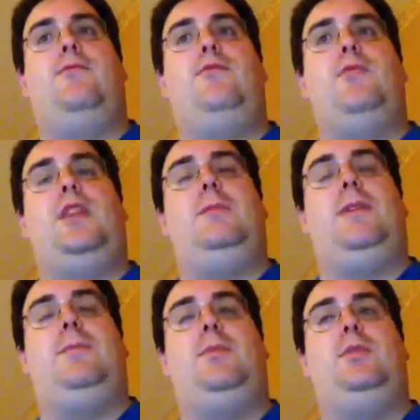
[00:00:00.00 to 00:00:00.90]
many
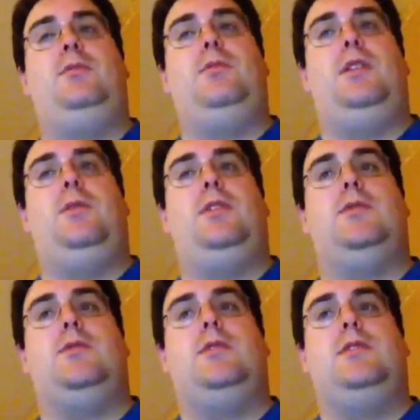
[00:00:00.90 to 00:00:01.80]
people and many
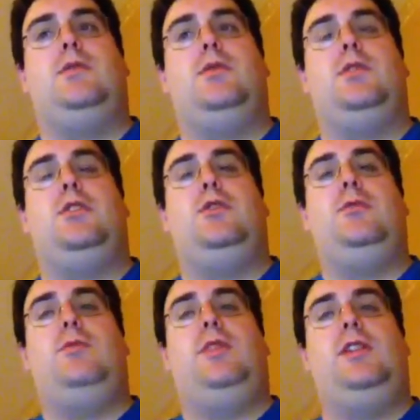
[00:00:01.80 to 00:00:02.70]
resources towards
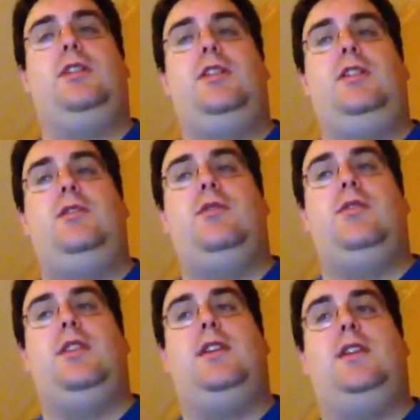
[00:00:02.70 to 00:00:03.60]
curing malaria,
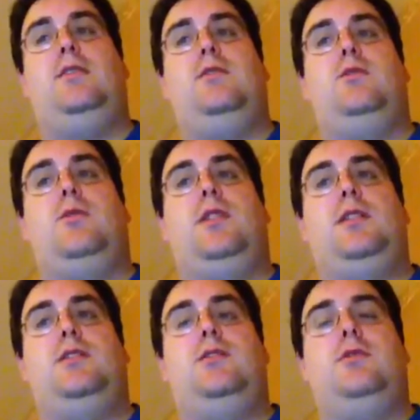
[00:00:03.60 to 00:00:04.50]
or are they Hitler
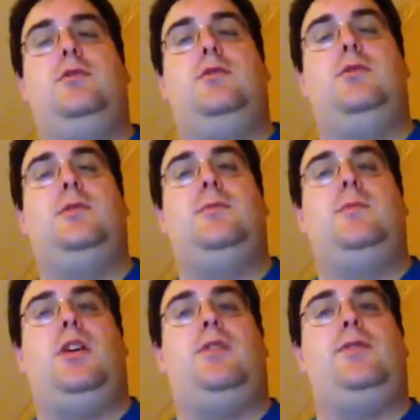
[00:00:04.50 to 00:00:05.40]
trying to do
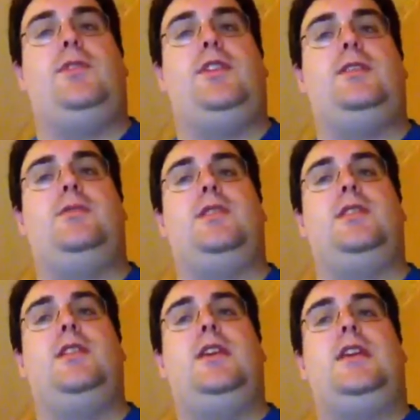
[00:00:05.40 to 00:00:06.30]
some awful things with
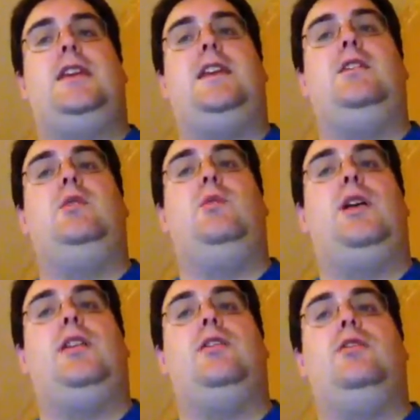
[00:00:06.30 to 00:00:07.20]
it? Either
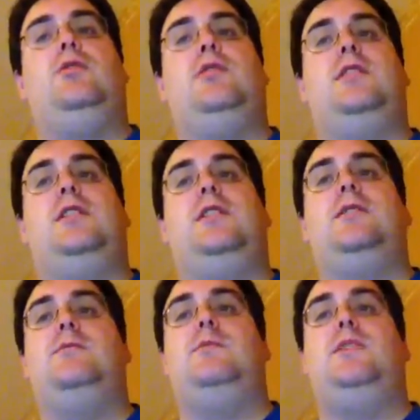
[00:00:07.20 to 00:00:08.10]
way, they're using it
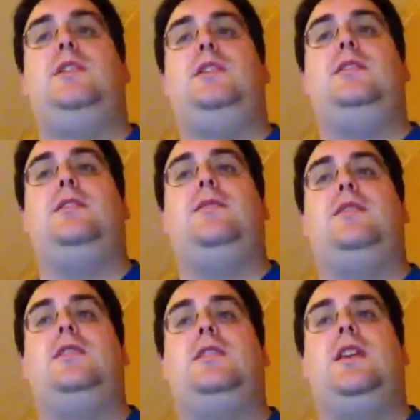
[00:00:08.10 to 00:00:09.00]
as a means of
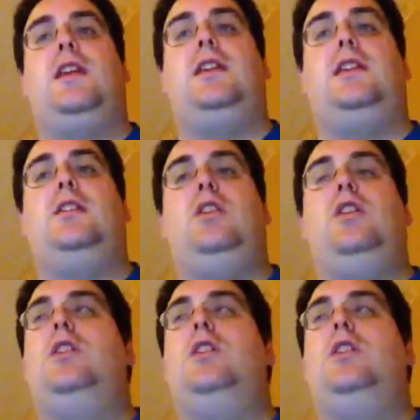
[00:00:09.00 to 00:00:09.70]
attaining